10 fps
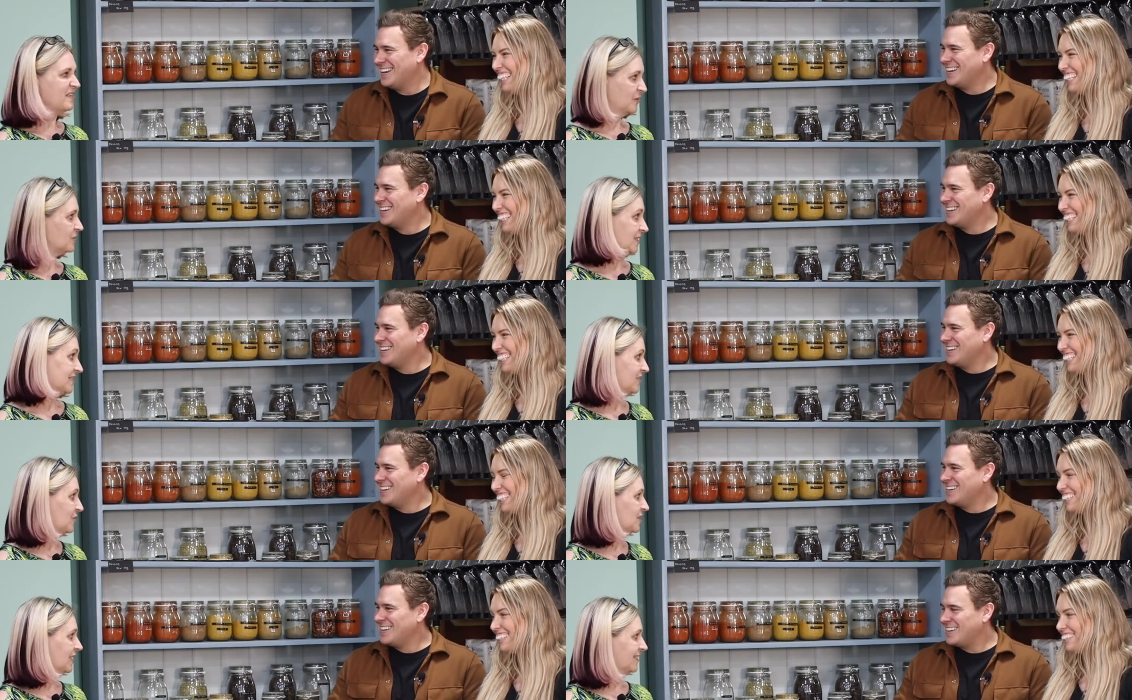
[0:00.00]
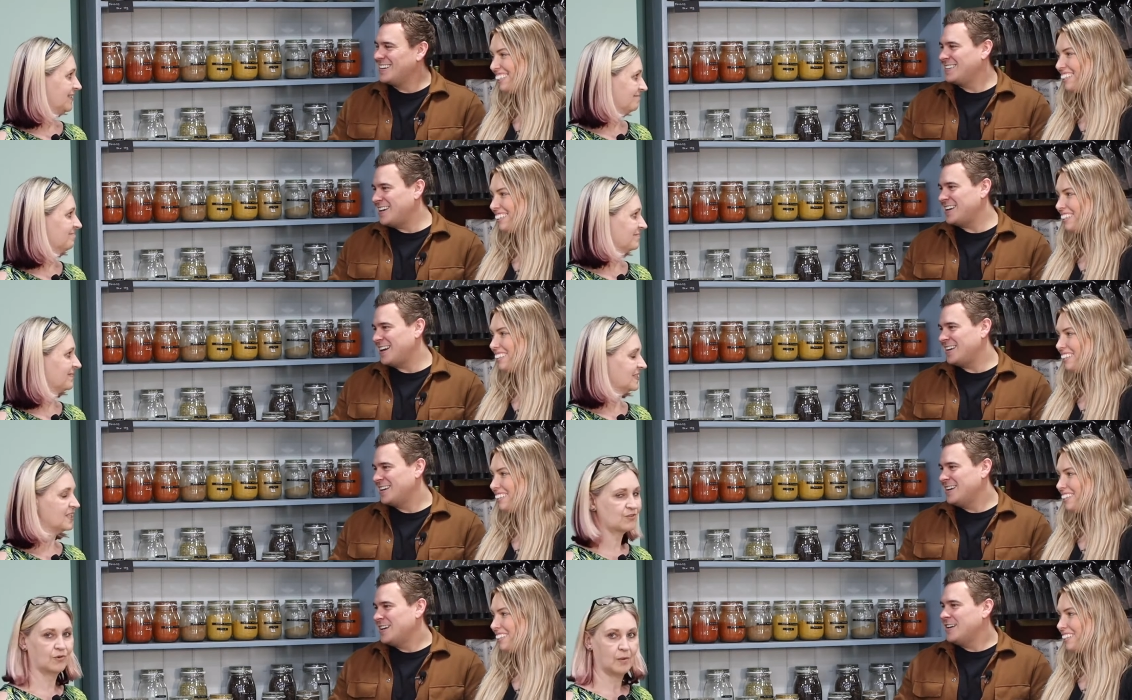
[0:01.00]
Speaker 1: refill does, as you say. Yeah, yeah.
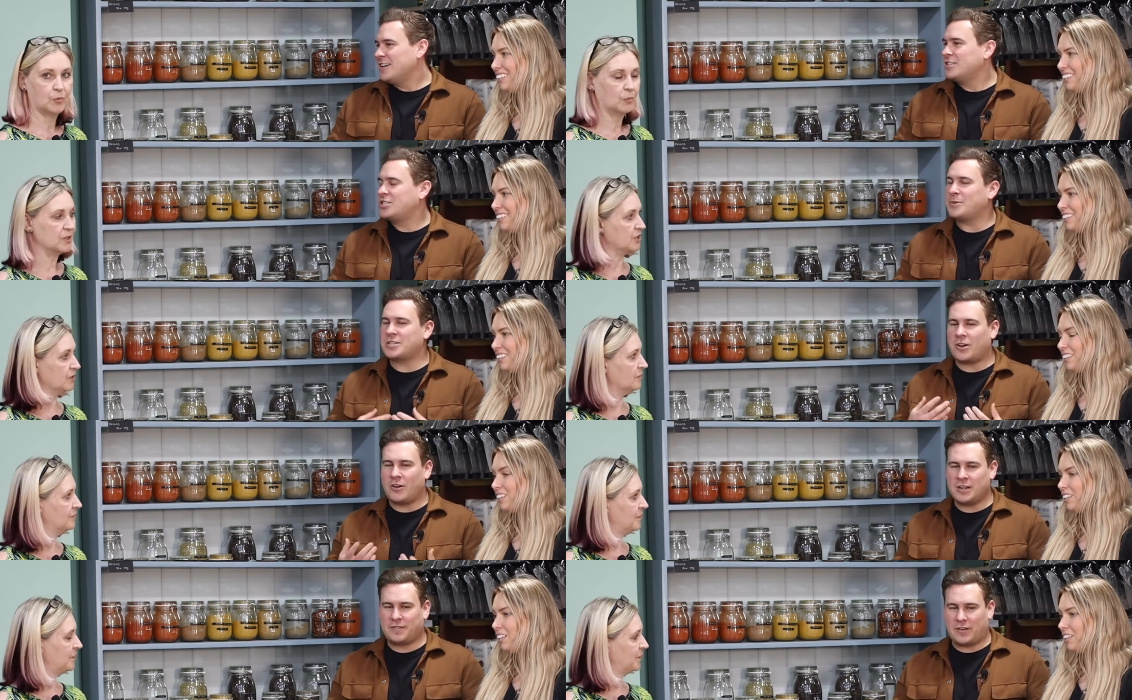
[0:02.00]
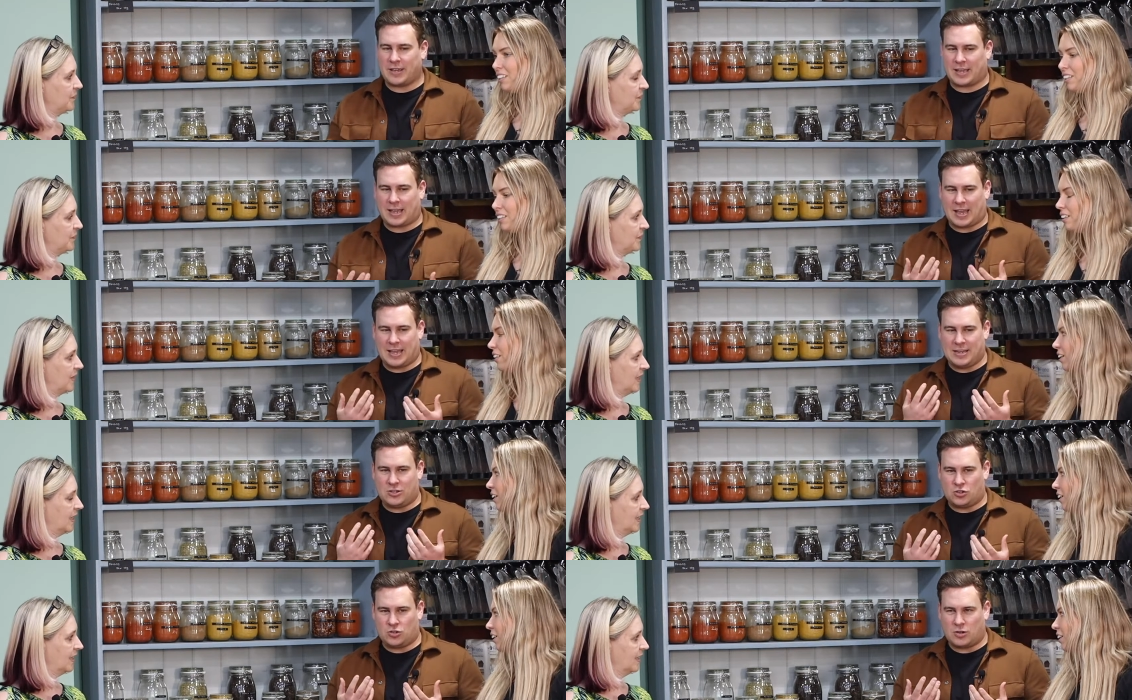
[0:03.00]
Describe what we so do. So it's
Speaker 2: kind of like a.
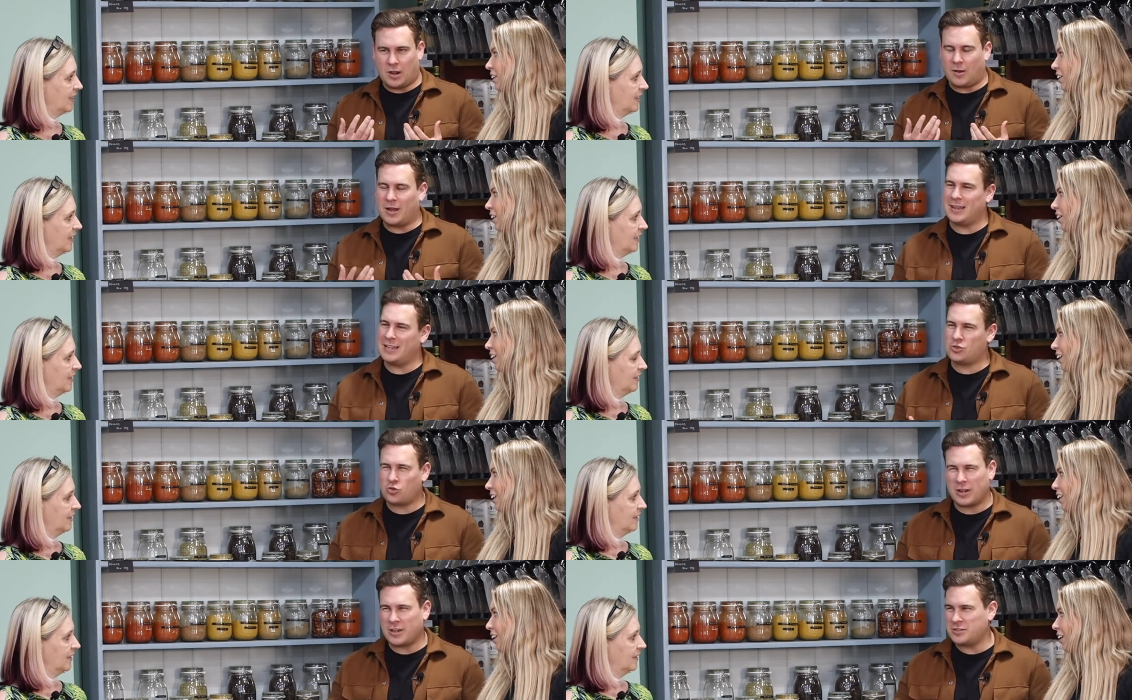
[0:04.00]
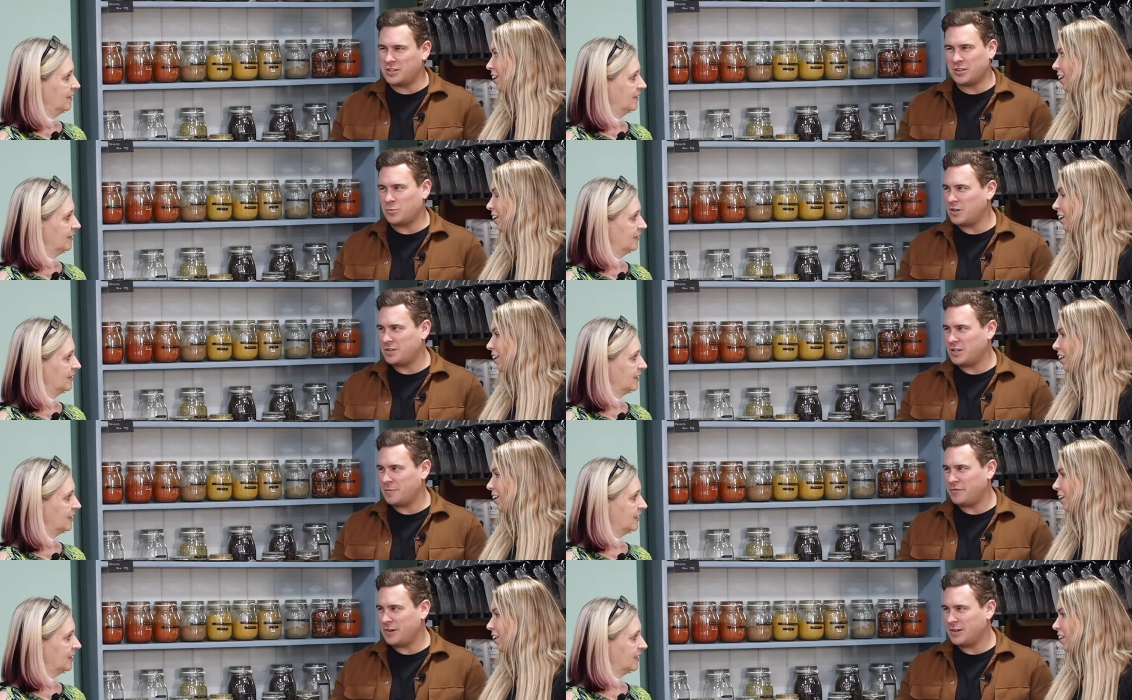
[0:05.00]
Is dry goods a good word
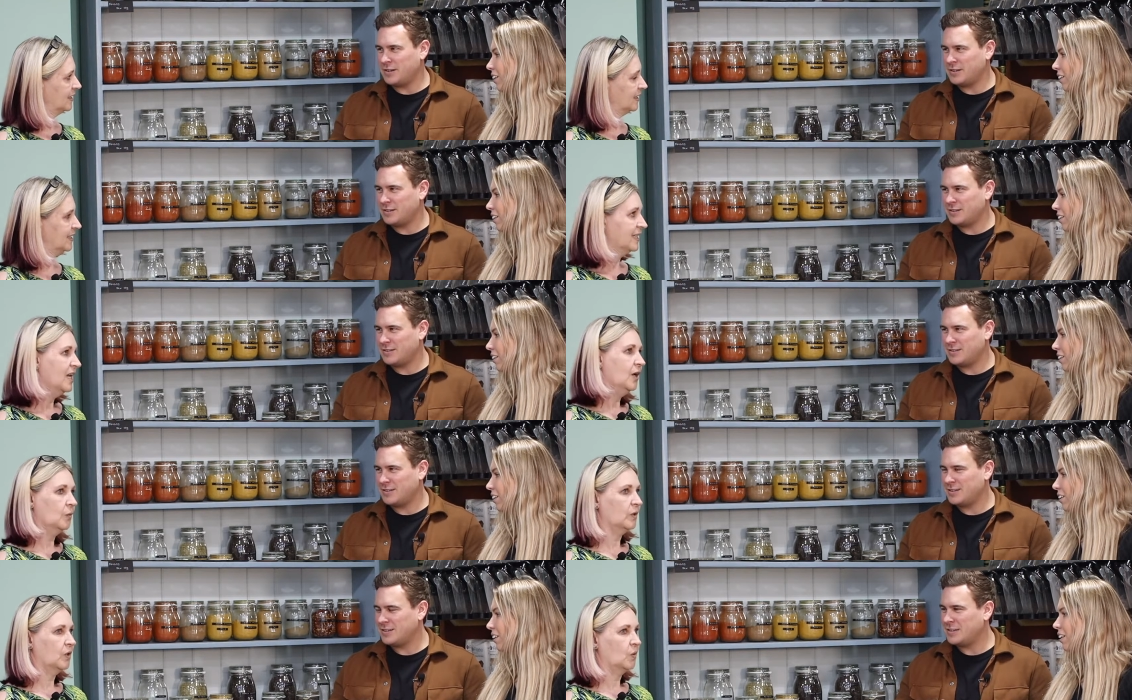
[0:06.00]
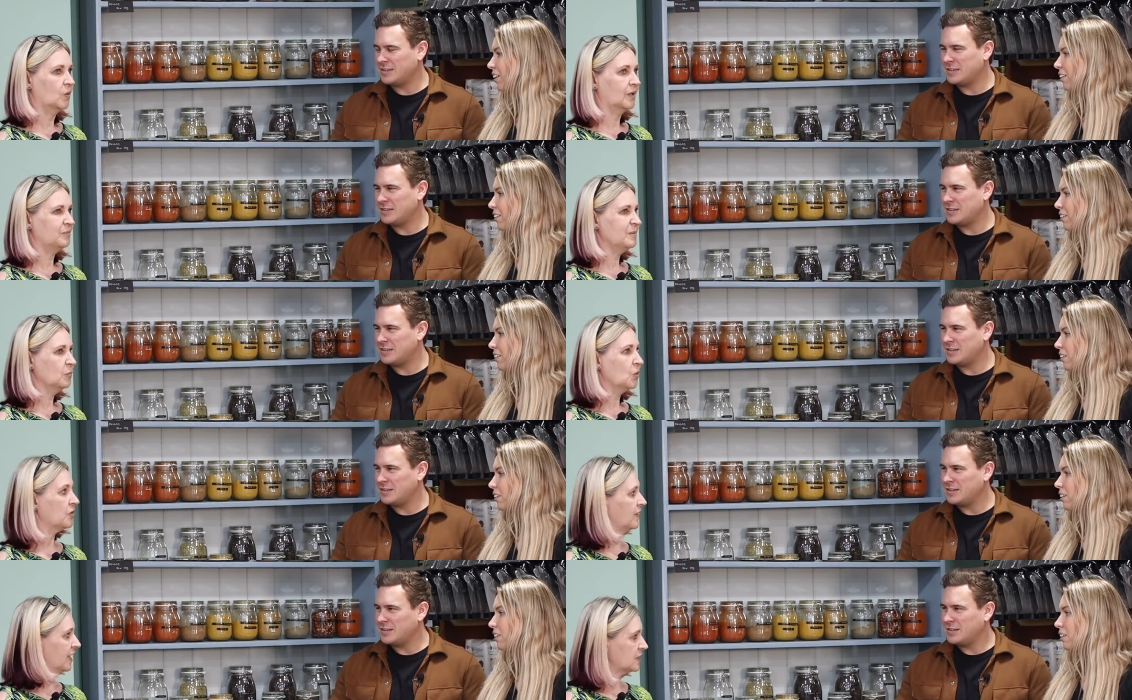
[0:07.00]
term for it?
Speaker 1: Well, we're more
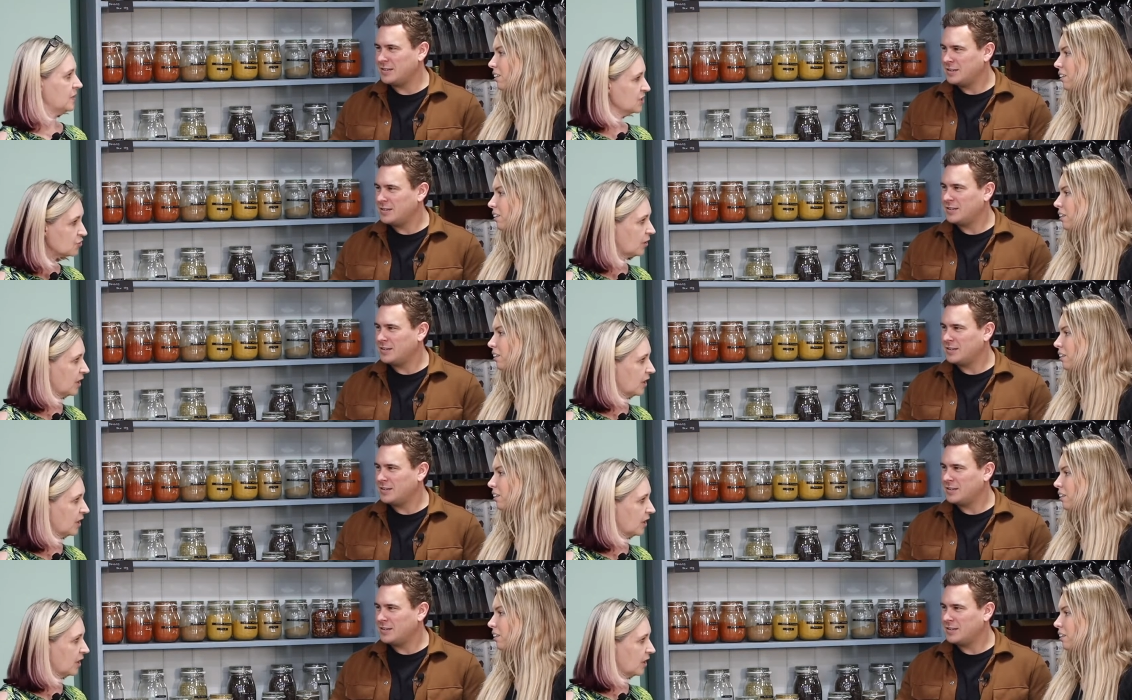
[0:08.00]
than that. So it is